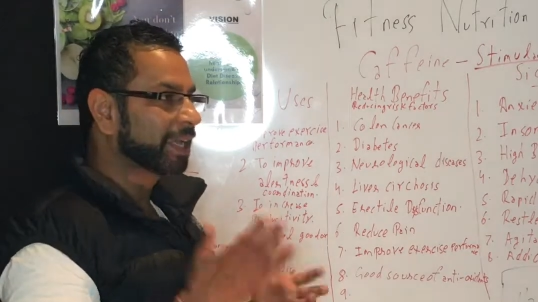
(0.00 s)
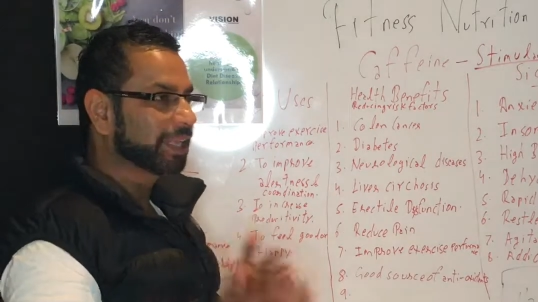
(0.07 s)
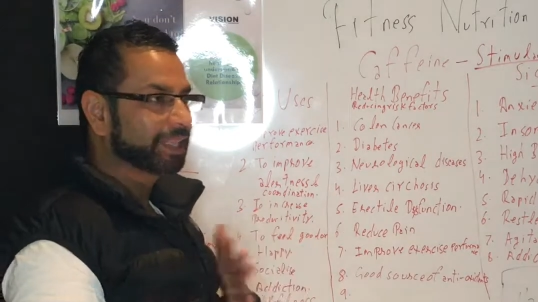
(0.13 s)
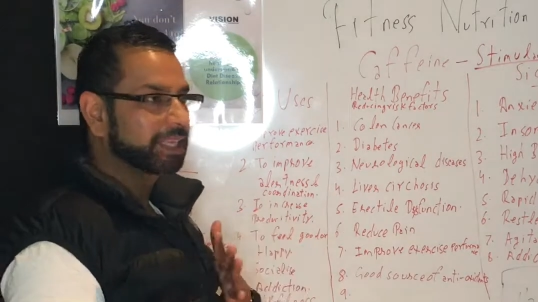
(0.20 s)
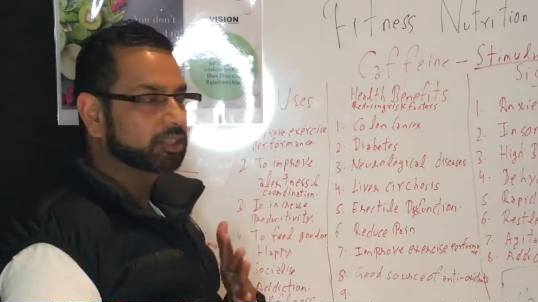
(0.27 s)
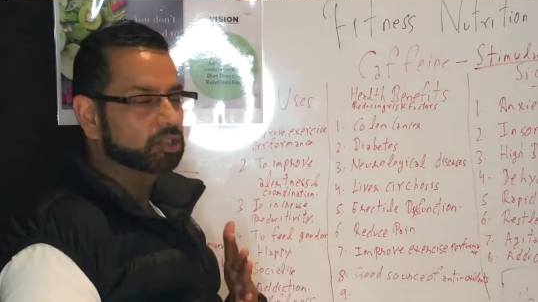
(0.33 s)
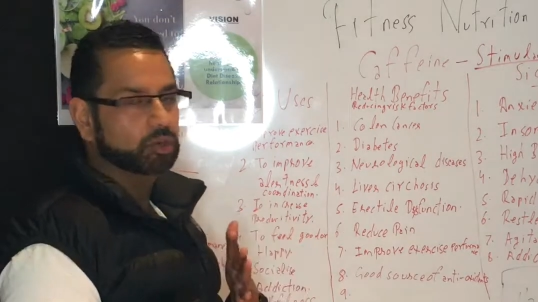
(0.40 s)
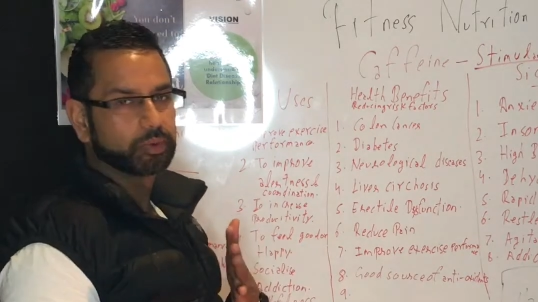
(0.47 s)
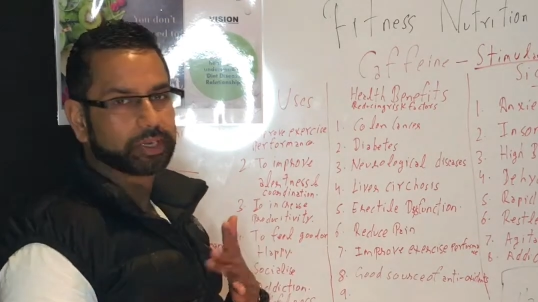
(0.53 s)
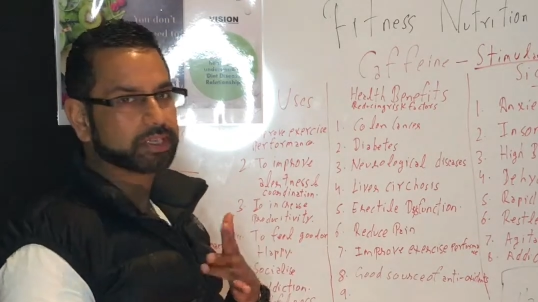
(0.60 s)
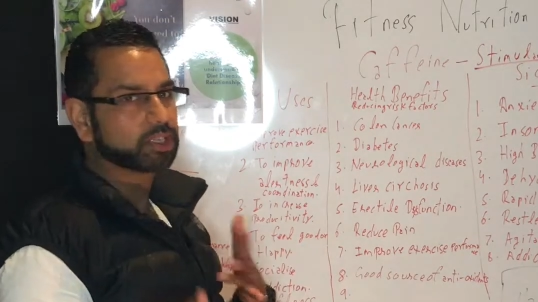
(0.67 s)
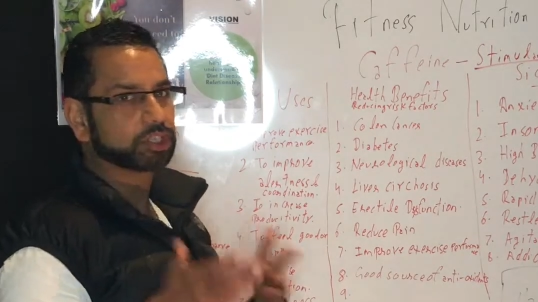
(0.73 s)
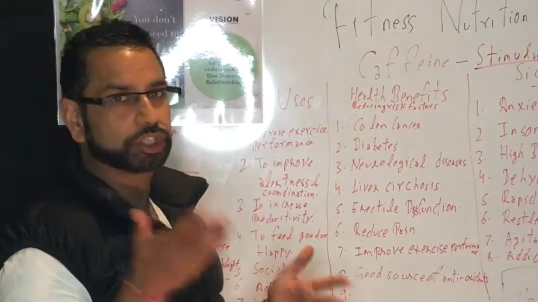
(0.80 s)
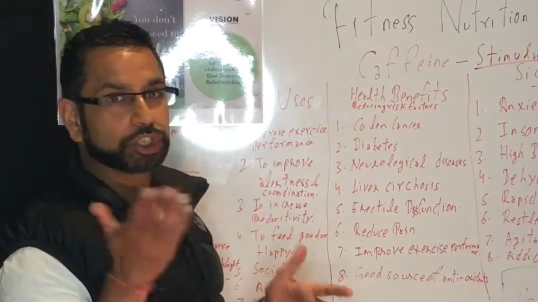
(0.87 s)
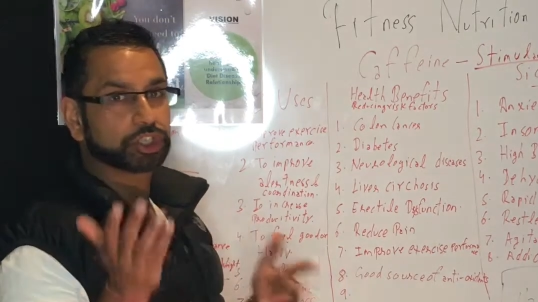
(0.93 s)
And that's the
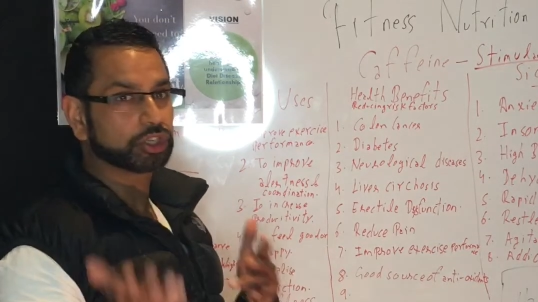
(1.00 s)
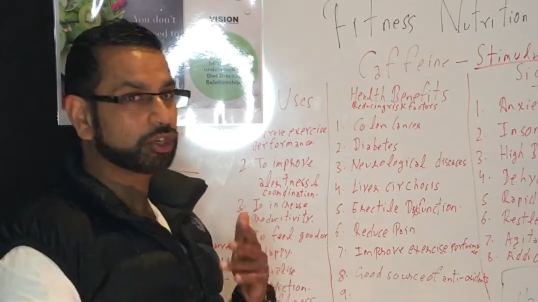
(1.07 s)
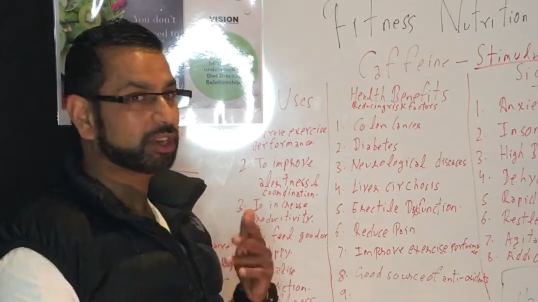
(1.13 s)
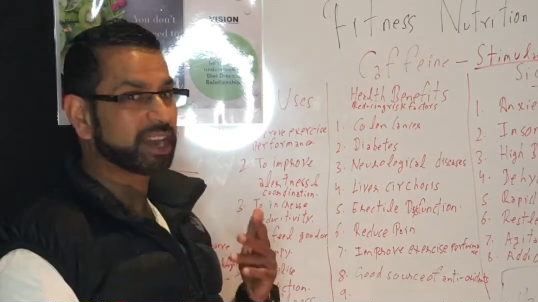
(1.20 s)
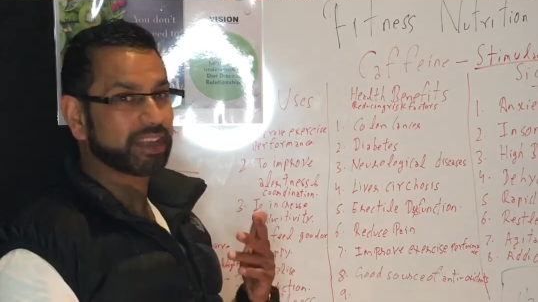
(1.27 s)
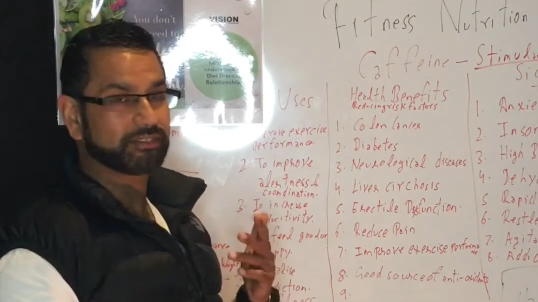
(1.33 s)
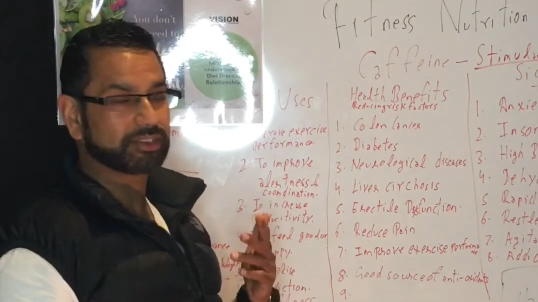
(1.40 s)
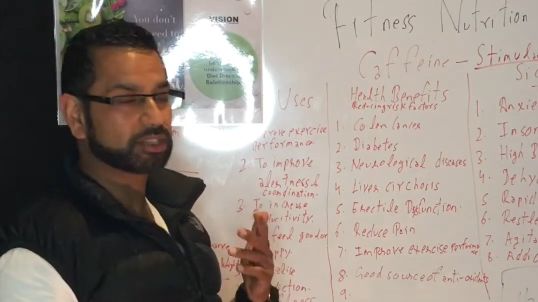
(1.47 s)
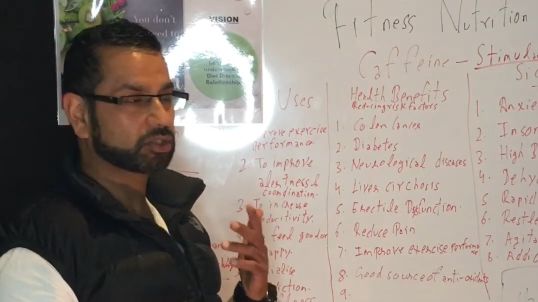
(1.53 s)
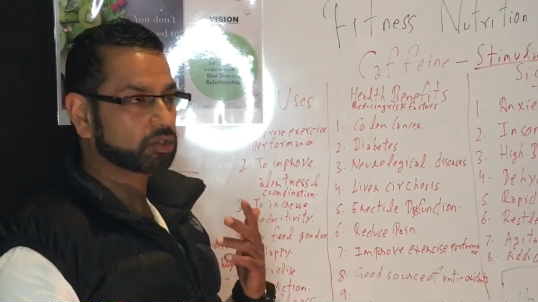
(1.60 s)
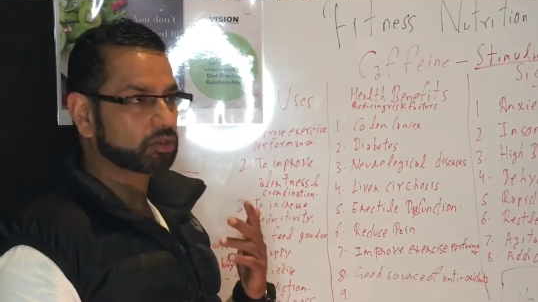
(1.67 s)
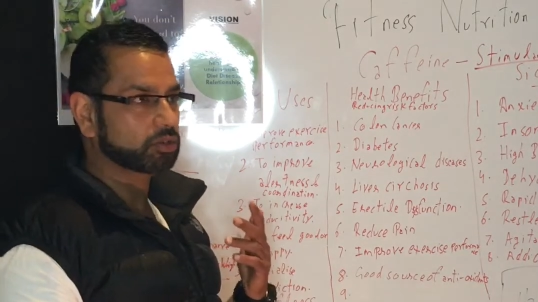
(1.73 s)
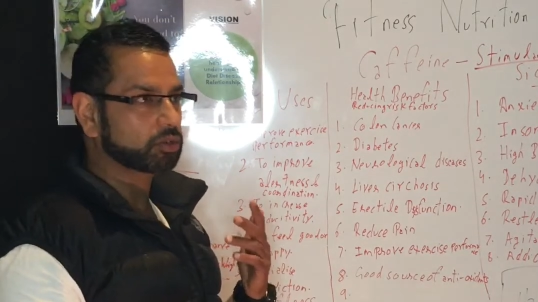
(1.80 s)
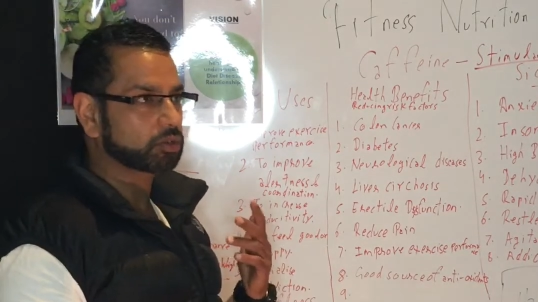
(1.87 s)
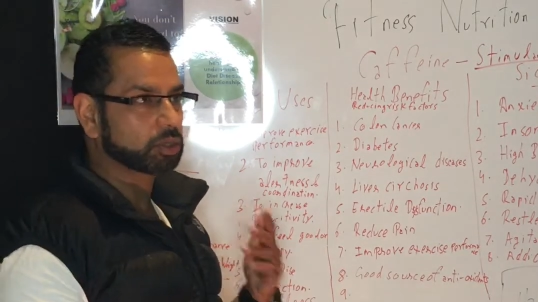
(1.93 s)
reason you shouldn't have
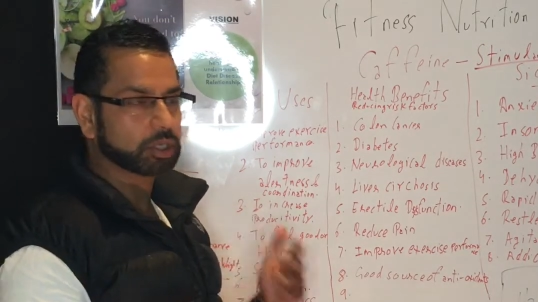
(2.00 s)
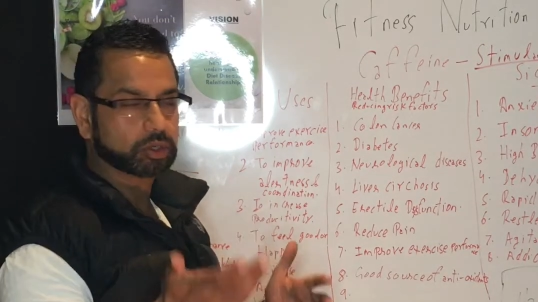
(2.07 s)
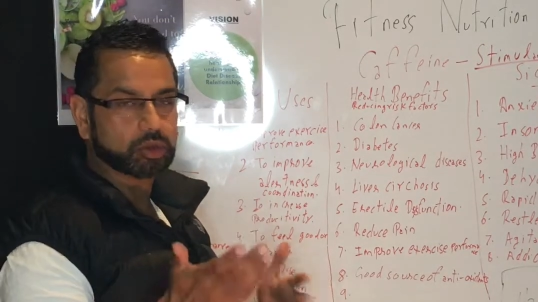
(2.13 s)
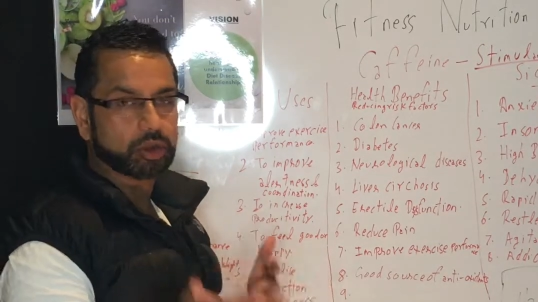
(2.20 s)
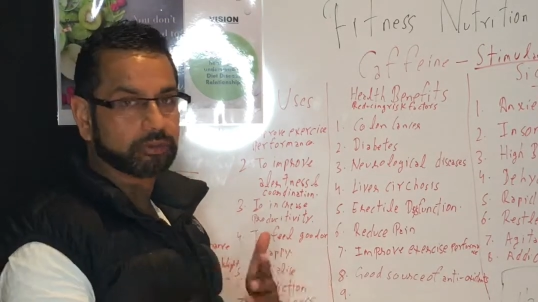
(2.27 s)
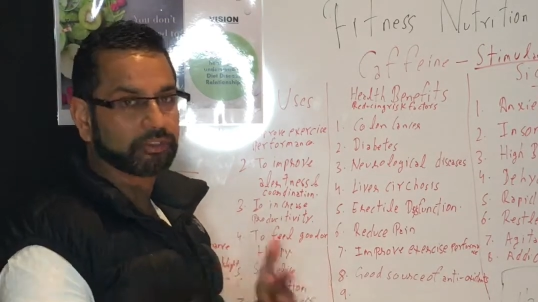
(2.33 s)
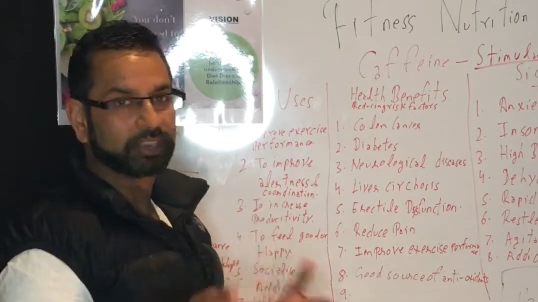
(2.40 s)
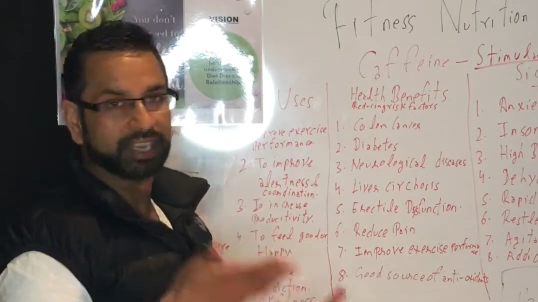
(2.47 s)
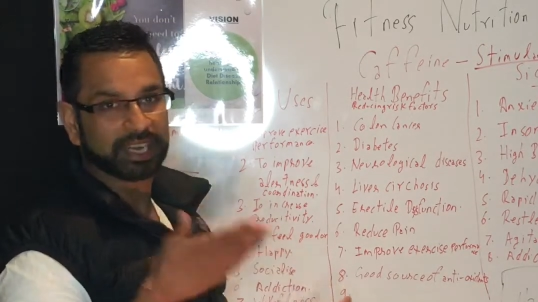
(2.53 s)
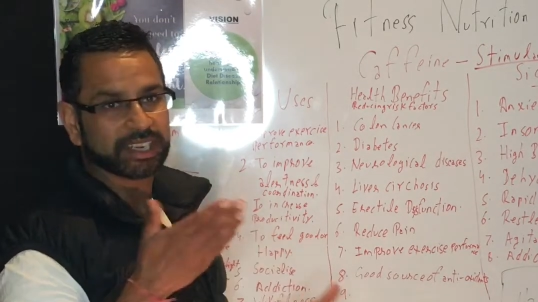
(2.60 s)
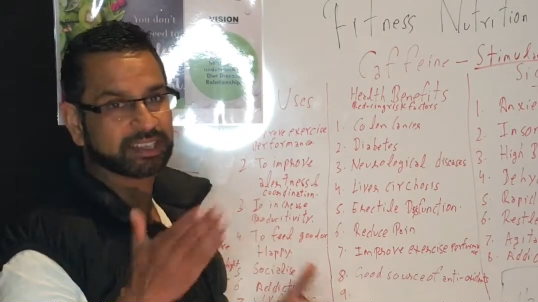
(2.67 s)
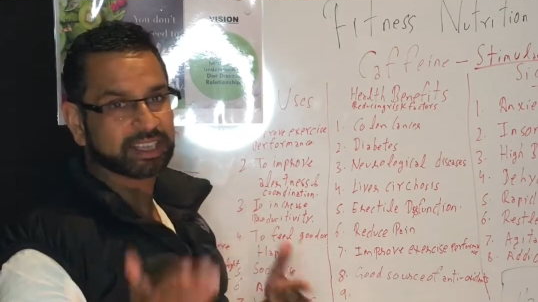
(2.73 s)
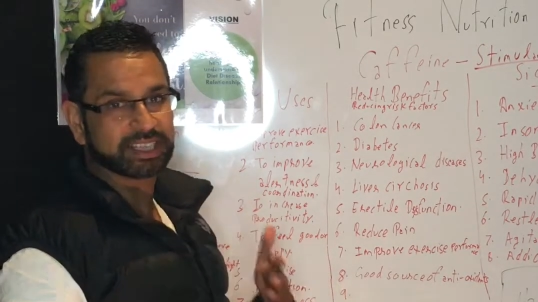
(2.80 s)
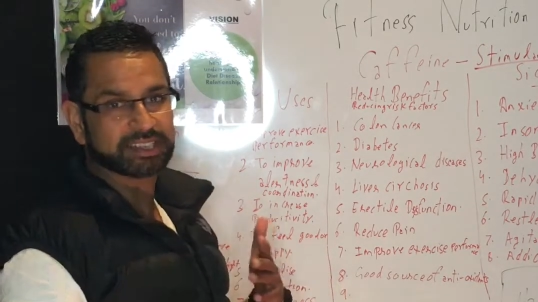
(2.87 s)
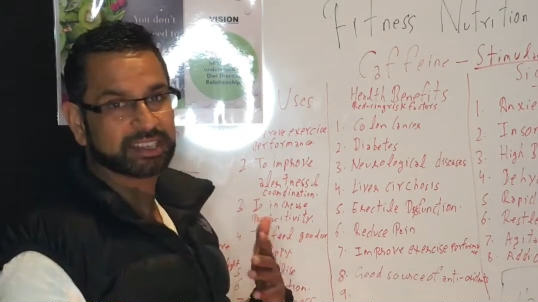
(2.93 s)
a coffee
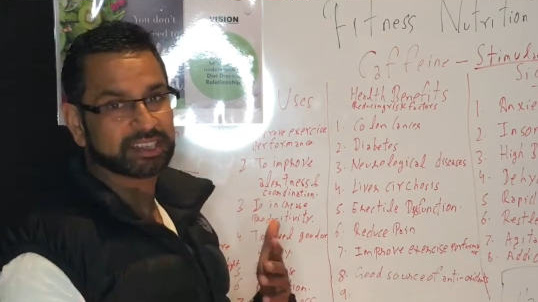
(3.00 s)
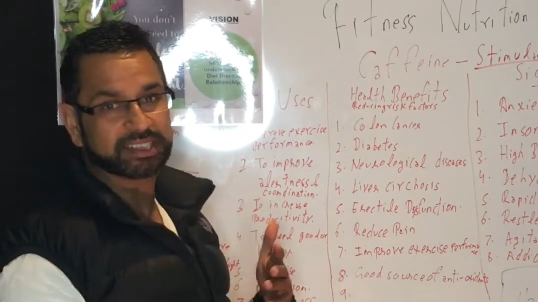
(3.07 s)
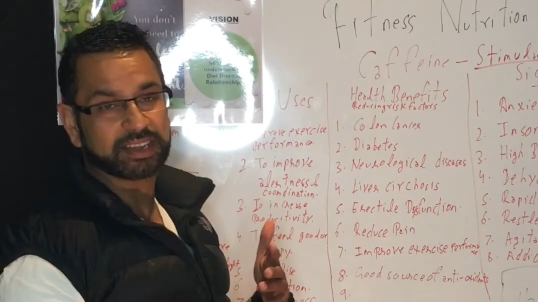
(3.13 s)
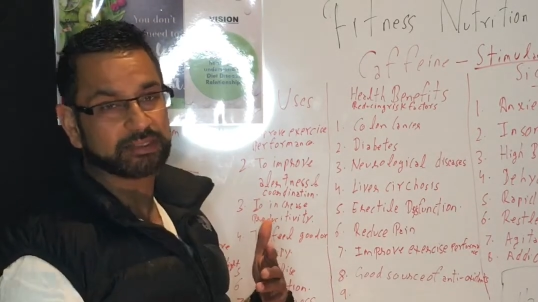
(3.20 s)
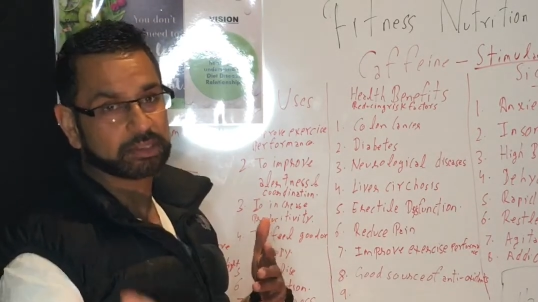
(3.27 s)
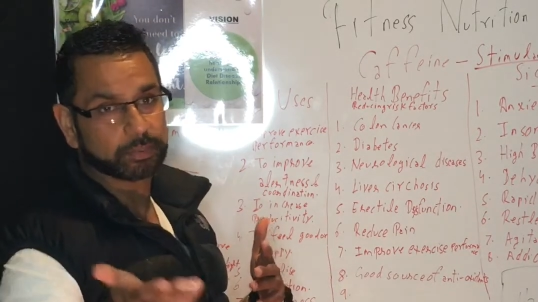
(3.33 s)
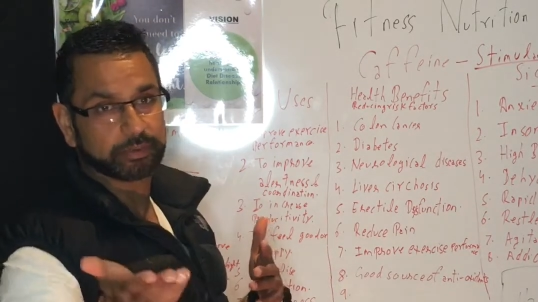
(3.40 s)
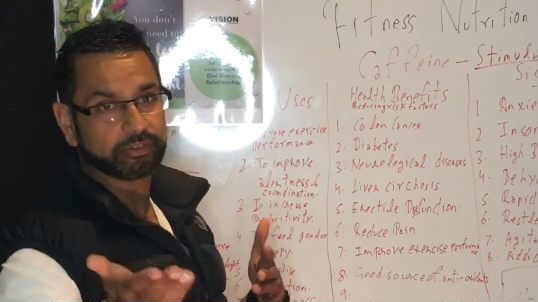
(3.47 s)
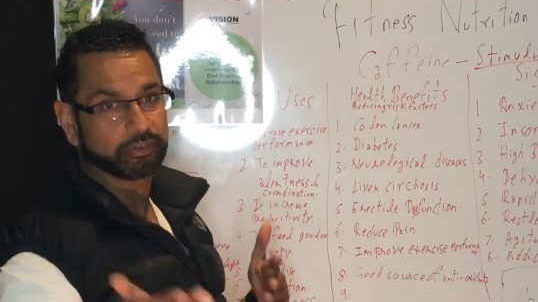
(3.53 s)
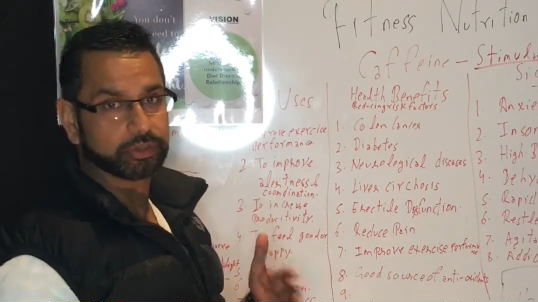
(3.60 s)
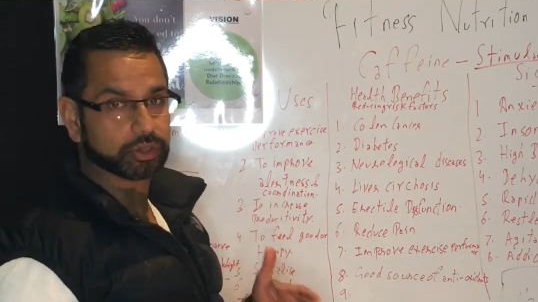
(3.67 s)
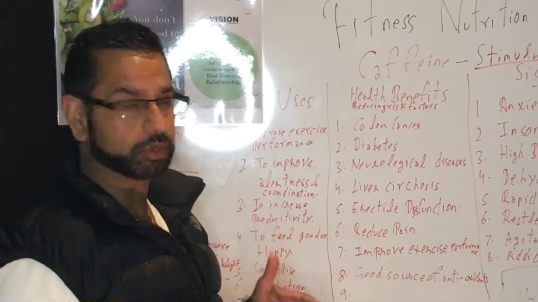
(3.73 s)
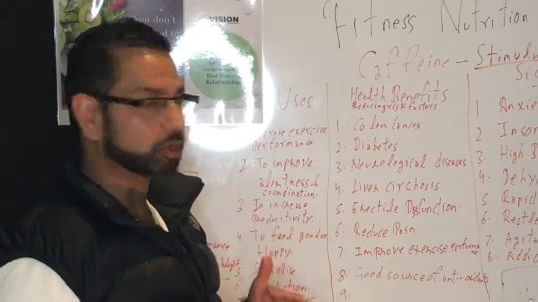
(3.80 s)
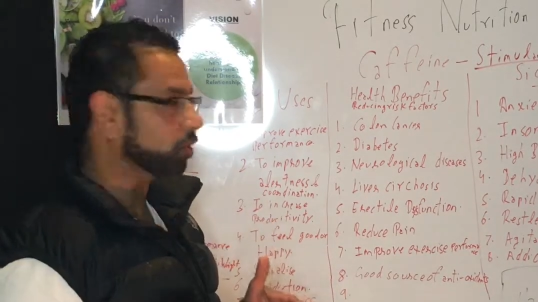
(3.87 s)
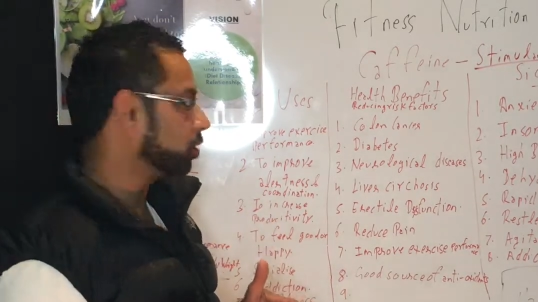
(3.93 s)
anything 6 hours before
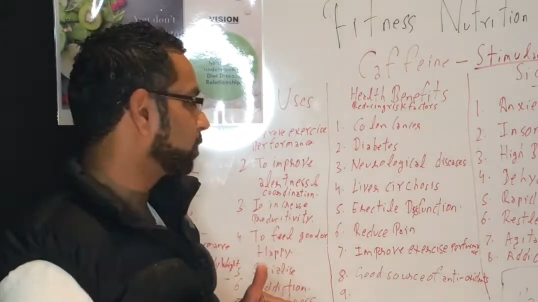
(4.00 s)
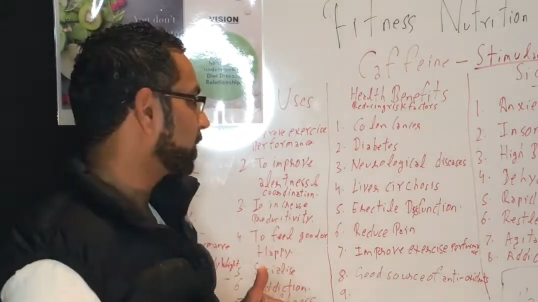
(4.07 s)
you go to